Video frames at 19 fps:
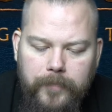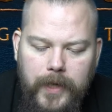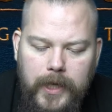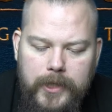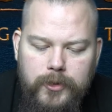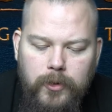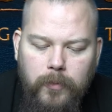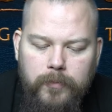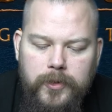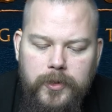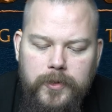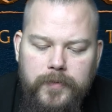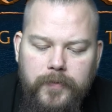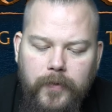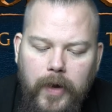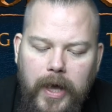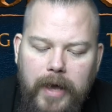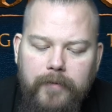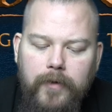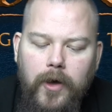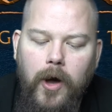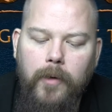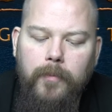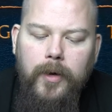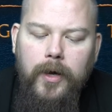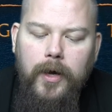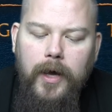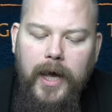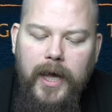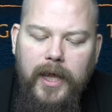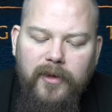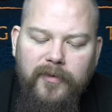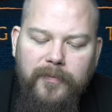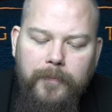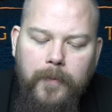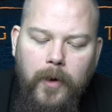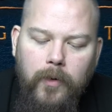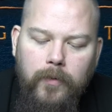Has options for heavy armor,
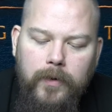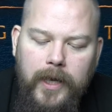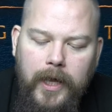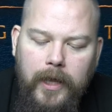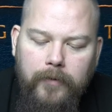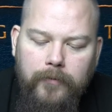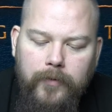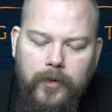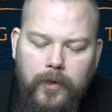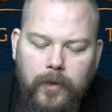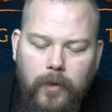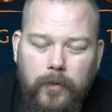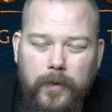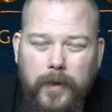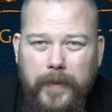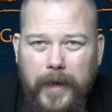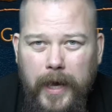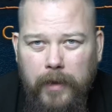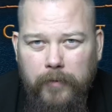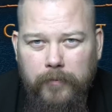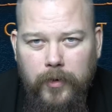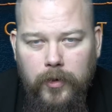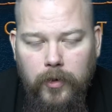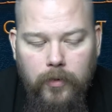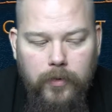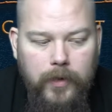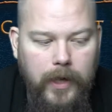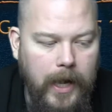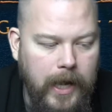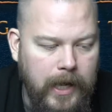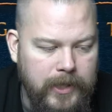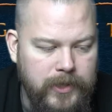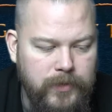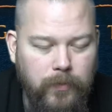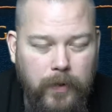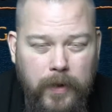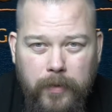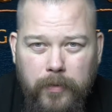elf bow and elven cloak. And the elven cloak,
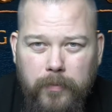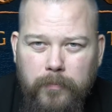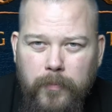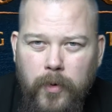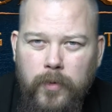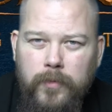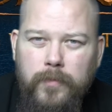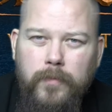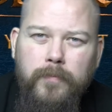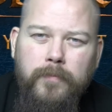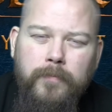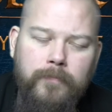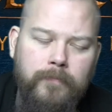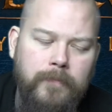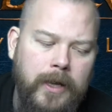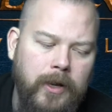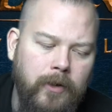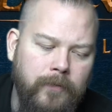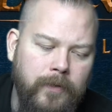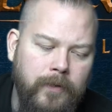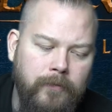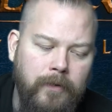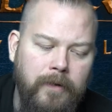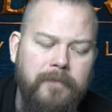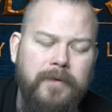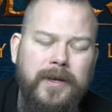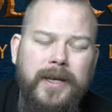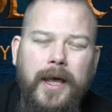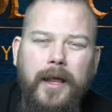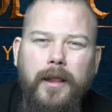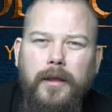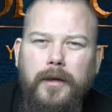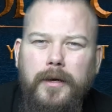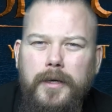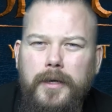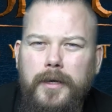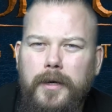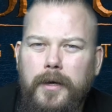as with many of the Rivendell,
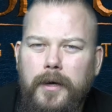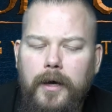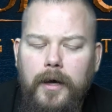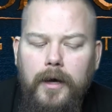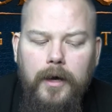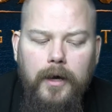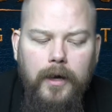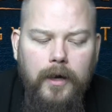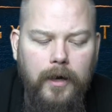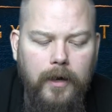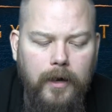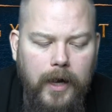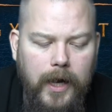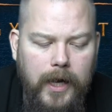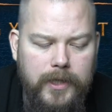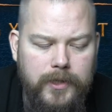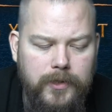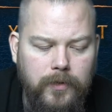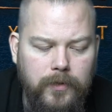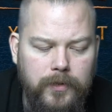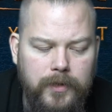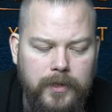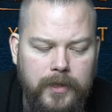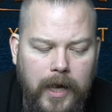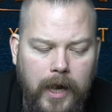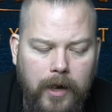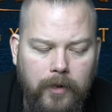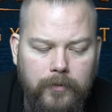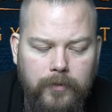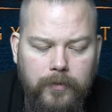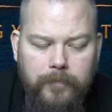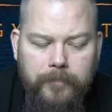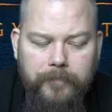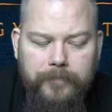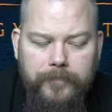has gone down